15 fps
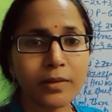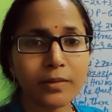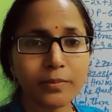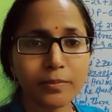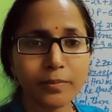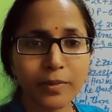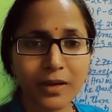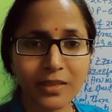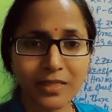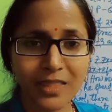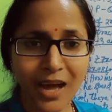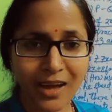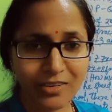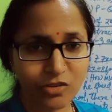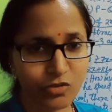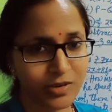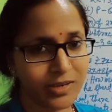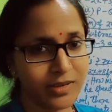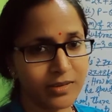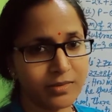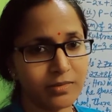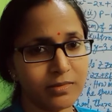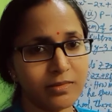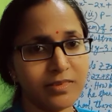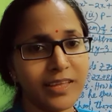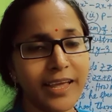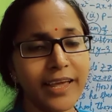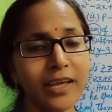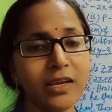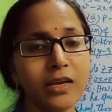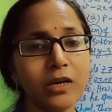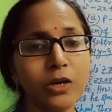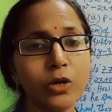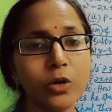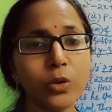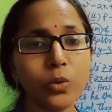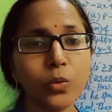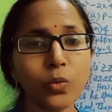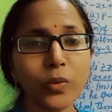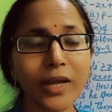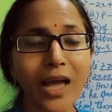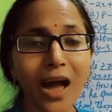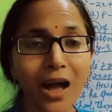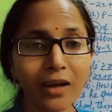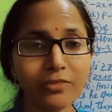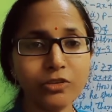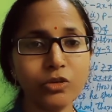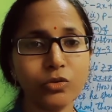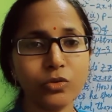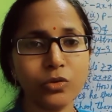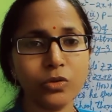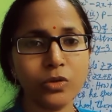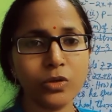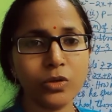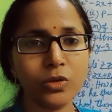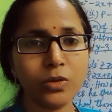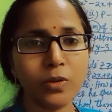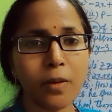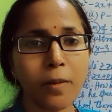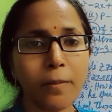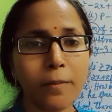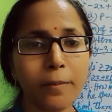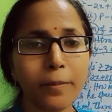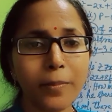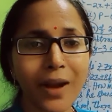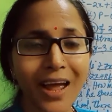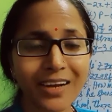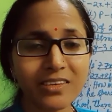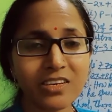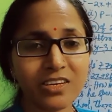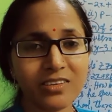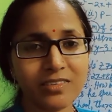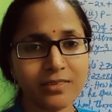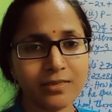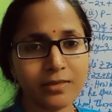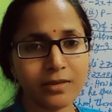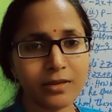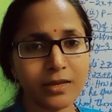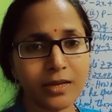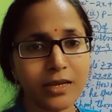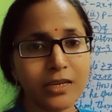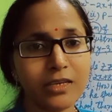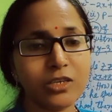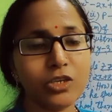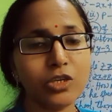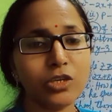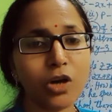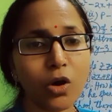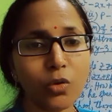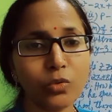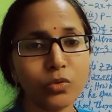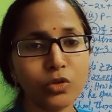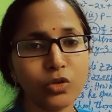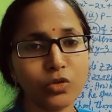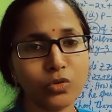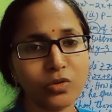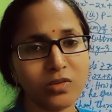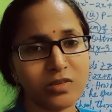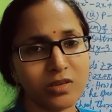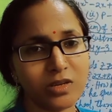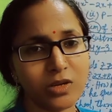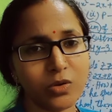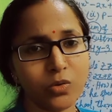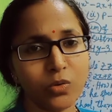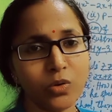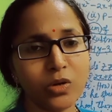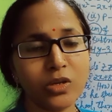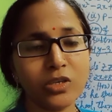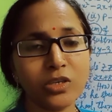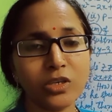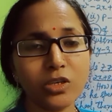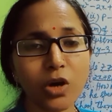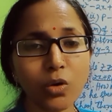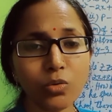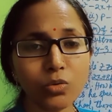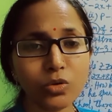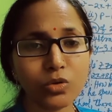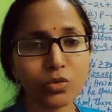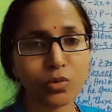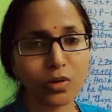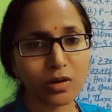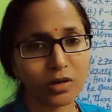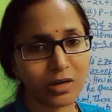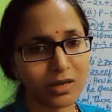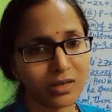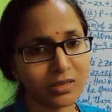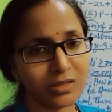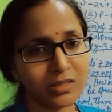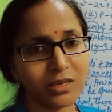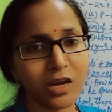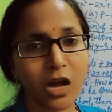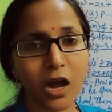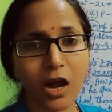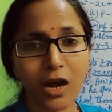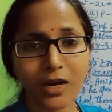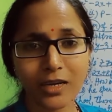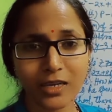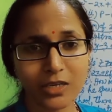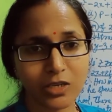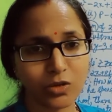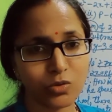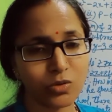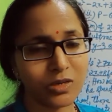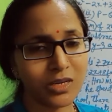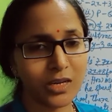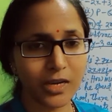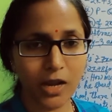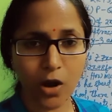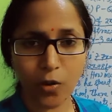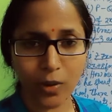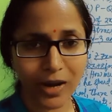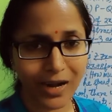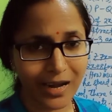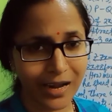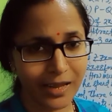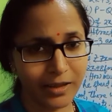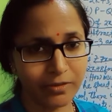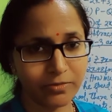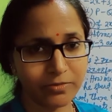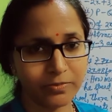For that sake, we have to practice it down to zero, down to earth attitude in our life,